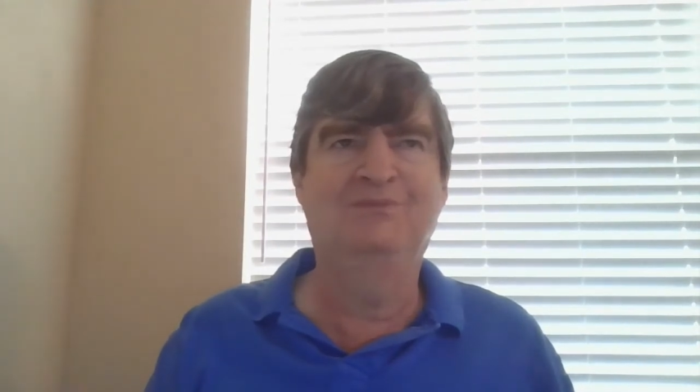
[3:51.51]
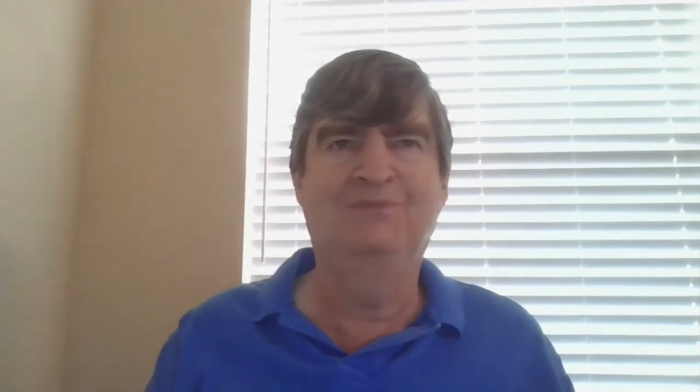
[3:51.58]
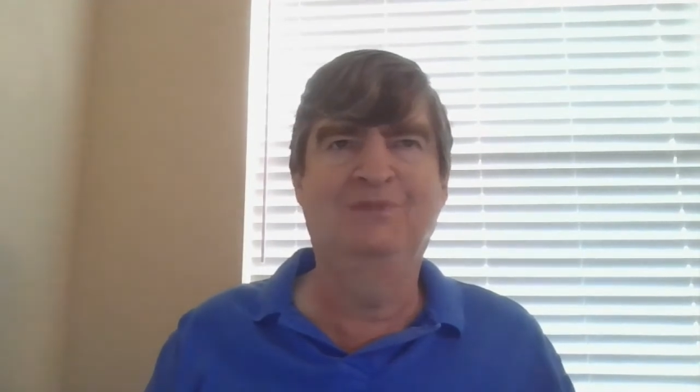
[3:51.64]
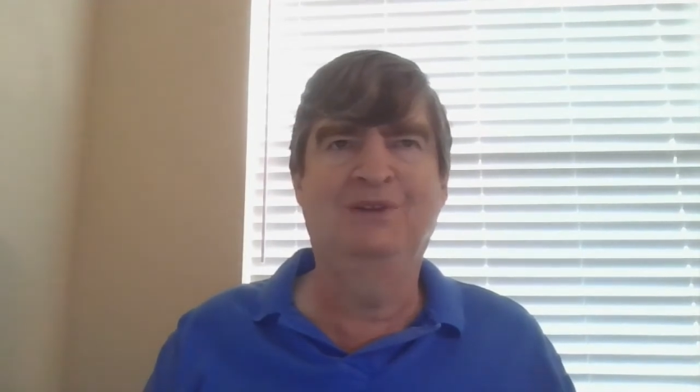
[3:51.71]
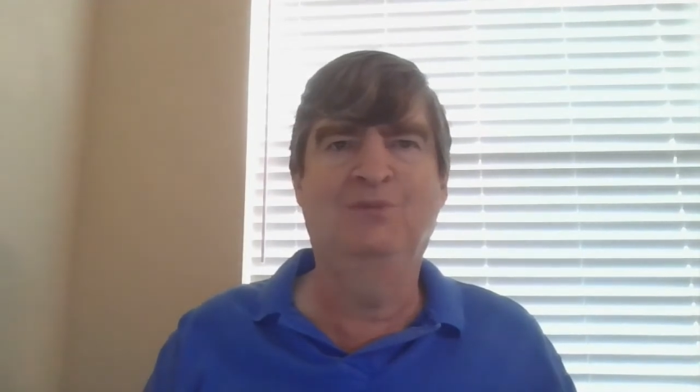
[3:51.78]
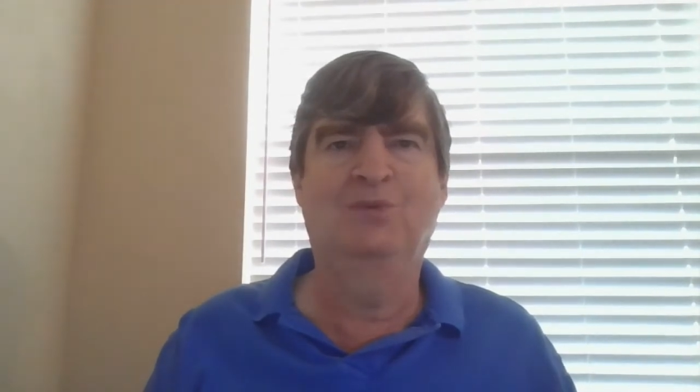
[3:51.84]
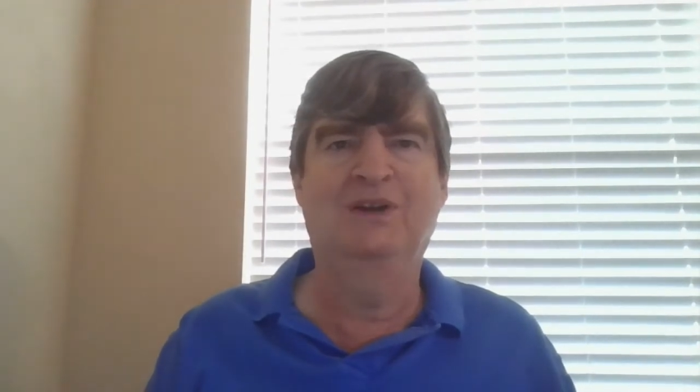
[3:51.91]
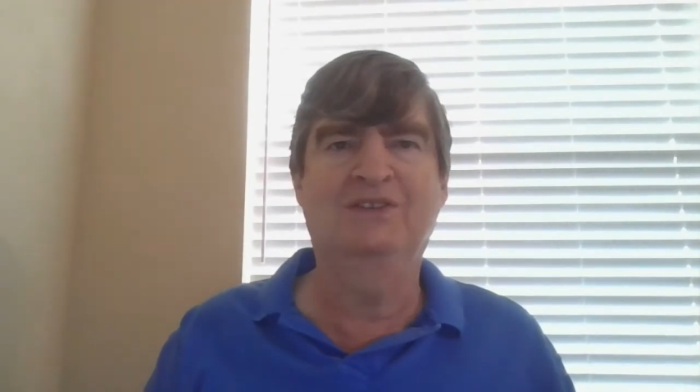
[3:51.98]

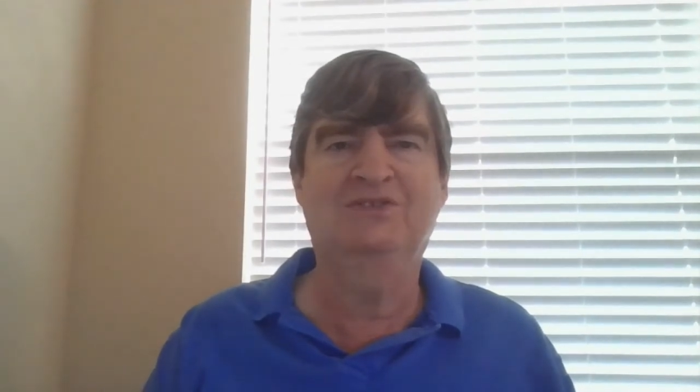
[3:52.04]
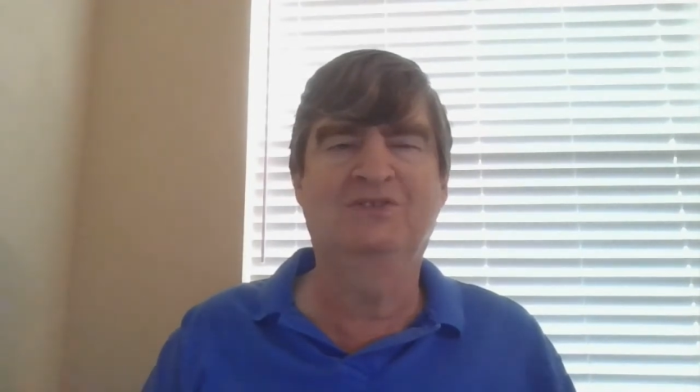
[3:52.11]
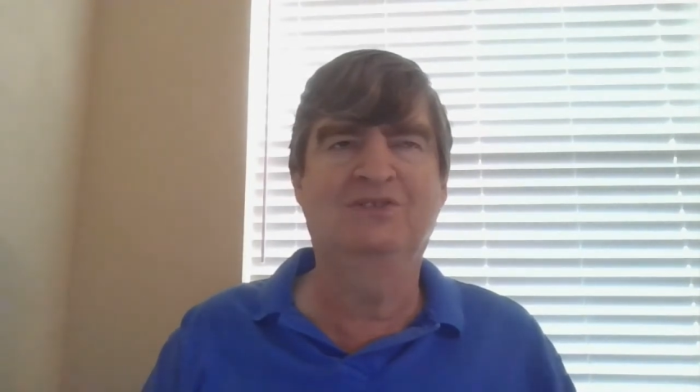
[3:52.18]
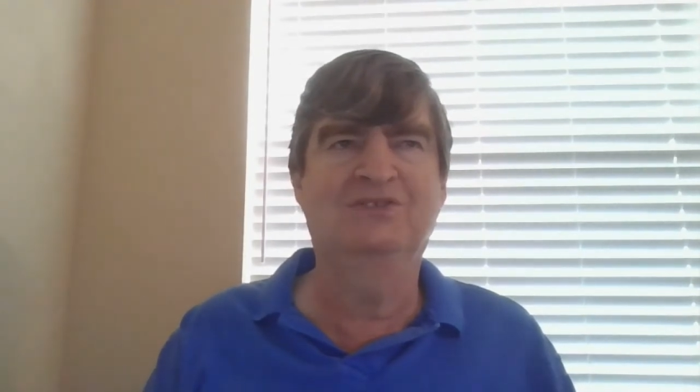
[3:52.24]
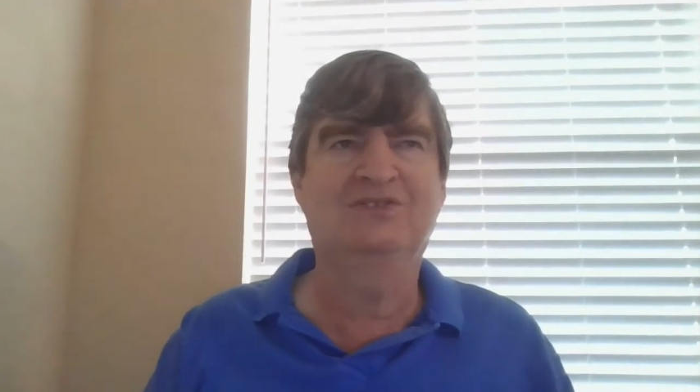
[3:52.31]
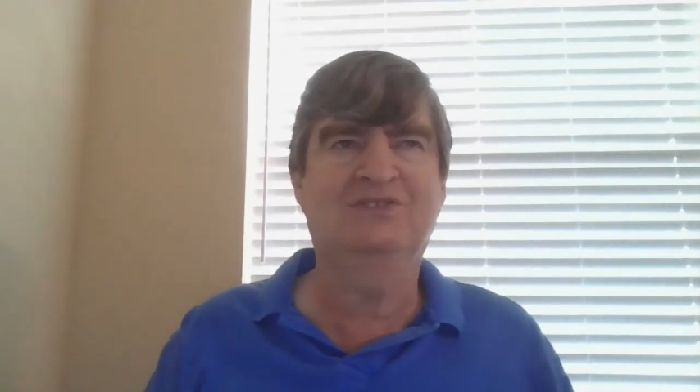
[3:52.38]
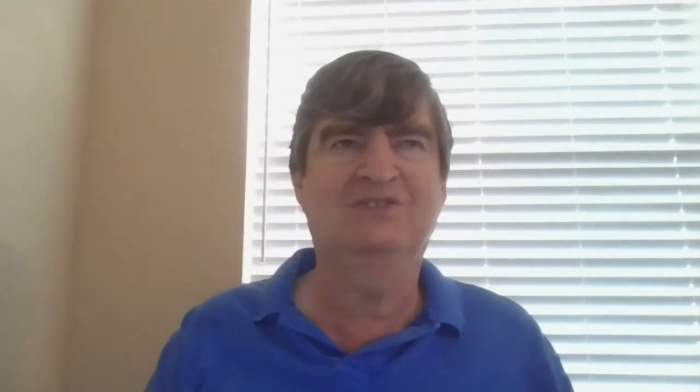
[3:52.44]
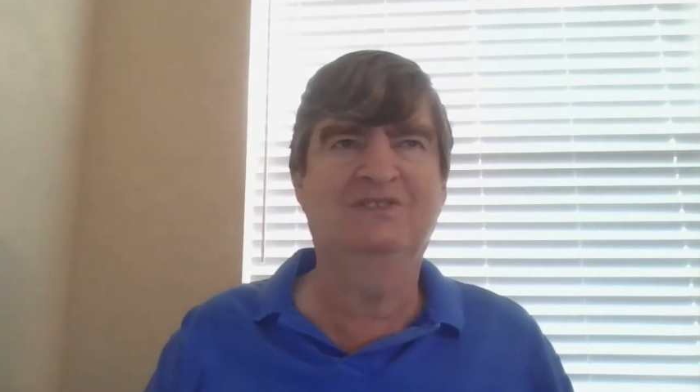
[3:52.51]

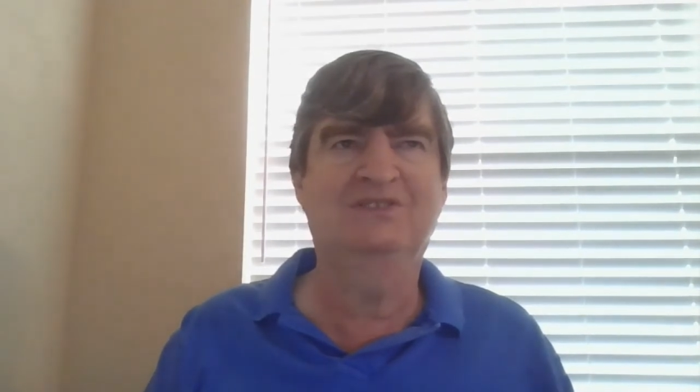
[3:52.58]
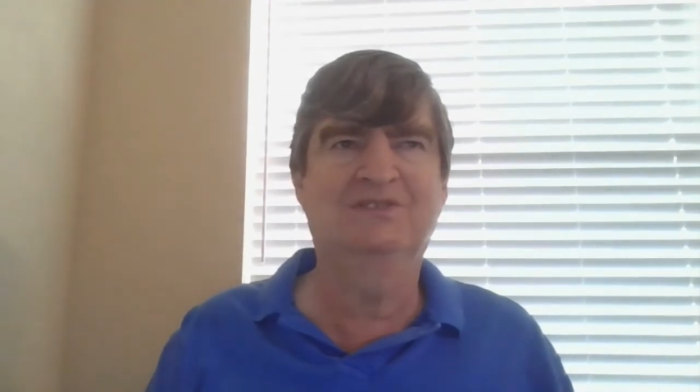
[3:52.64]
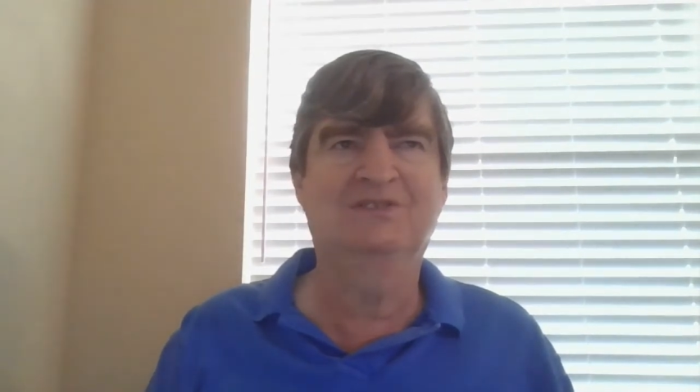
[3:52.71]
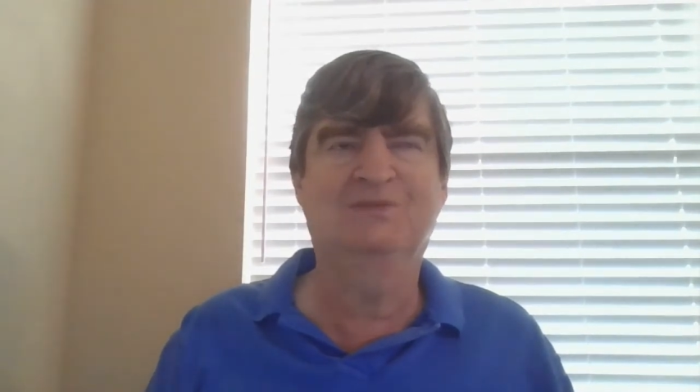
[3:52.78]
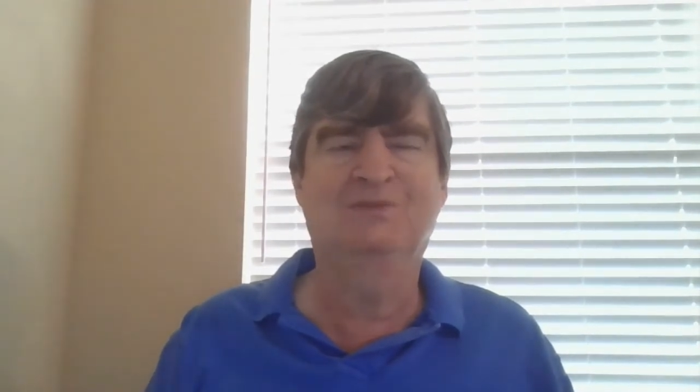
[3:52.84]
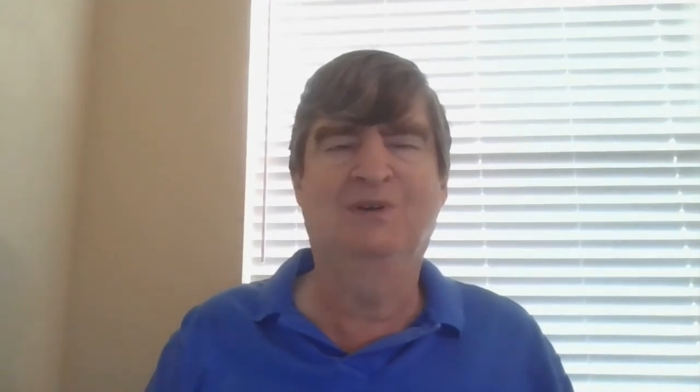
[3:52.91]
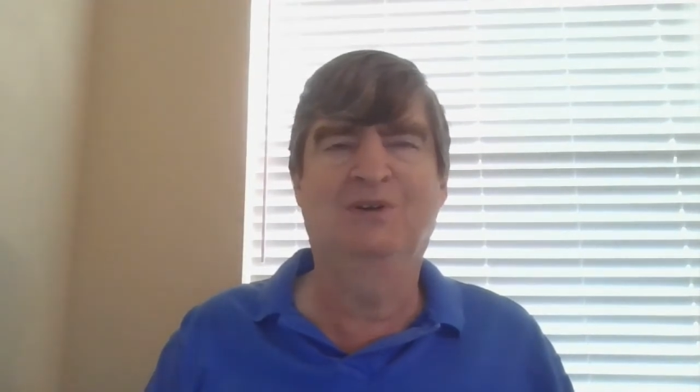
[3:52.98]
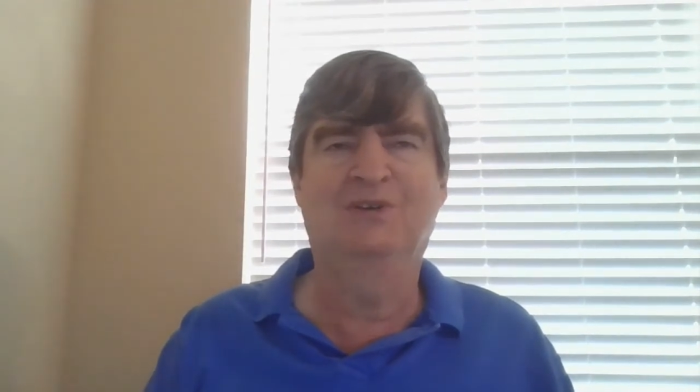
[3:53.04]
Midwestern
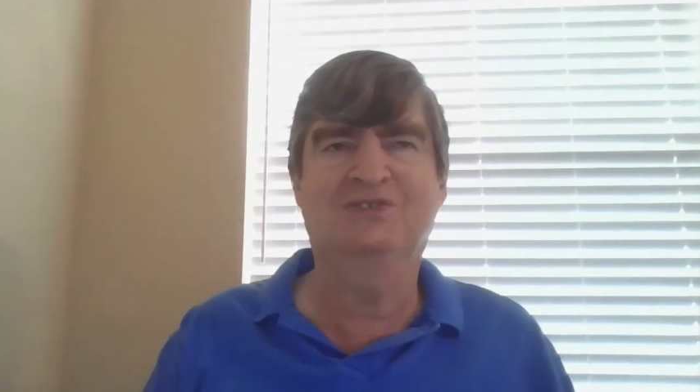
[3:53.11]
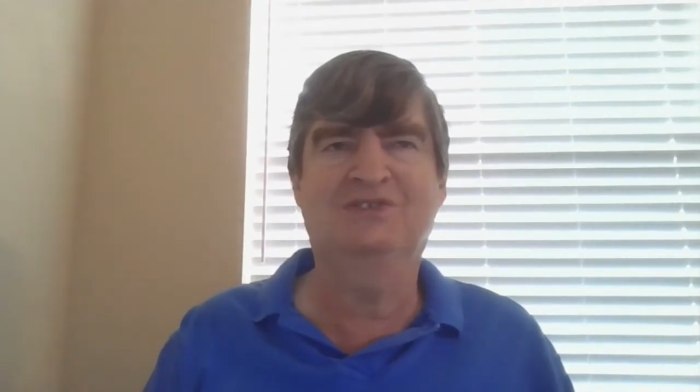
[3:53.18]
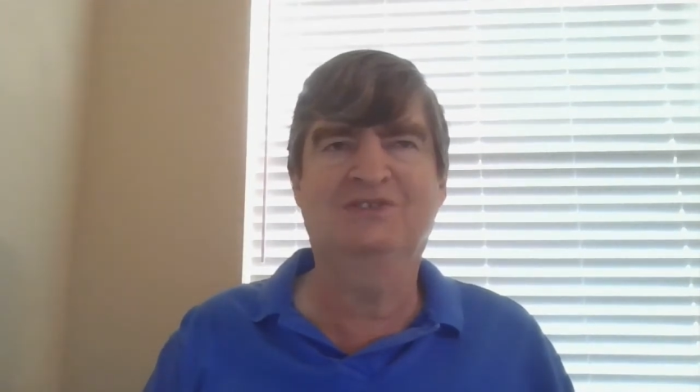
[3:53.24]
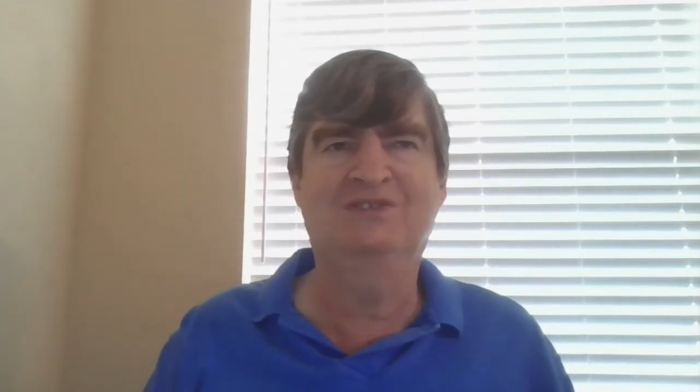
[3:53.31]
small